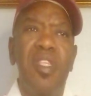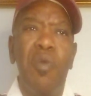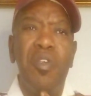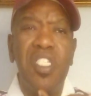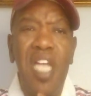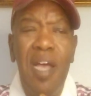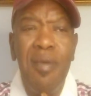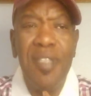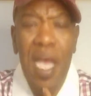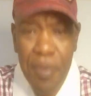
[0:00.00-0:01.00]
There was
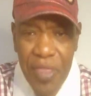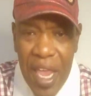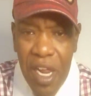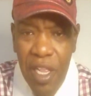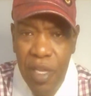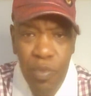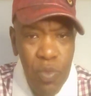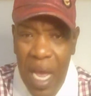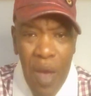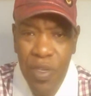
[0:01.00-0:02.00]
times, hypothetically,
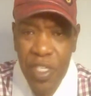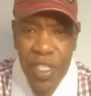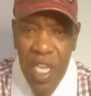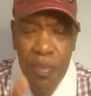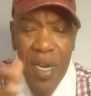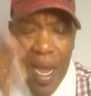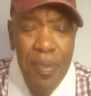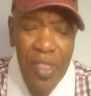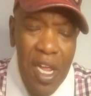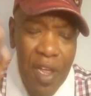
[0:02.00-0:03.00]
I wasn't there, but
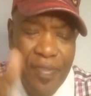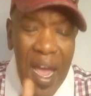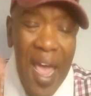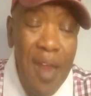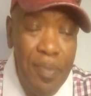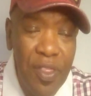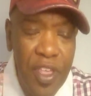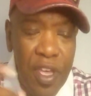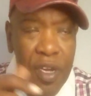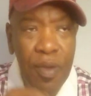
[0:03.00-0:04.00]
hypothetically, if I had been
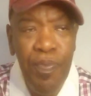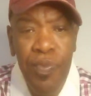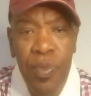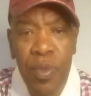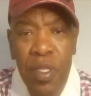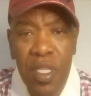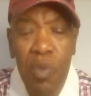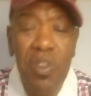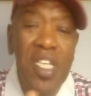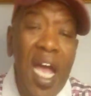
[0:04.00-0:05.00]
there
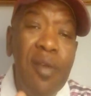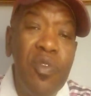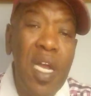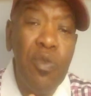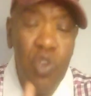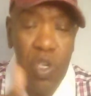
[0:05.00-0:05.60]
was times when